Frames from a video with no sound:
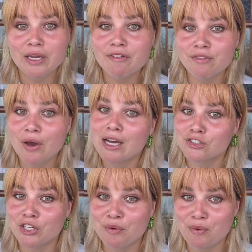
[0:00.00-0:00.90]
if you
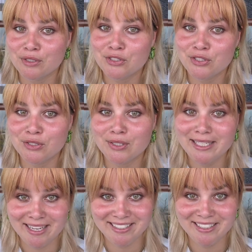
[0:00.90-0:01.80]
actually want to
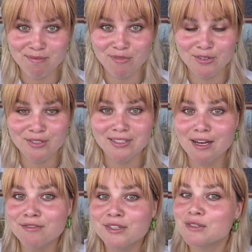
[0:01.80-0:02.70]
test them for
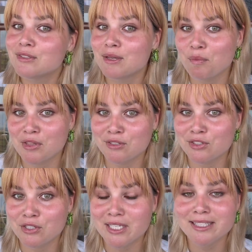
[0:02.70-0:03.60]
yourself or use them with your
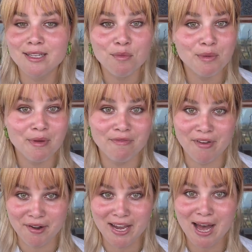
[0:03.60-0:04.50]
students, I would be
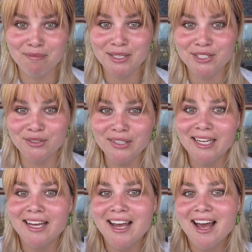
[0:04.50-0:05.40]
very happy to.
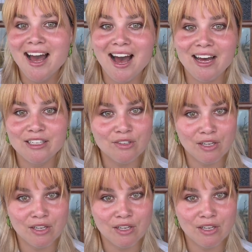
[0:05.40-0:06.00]
And you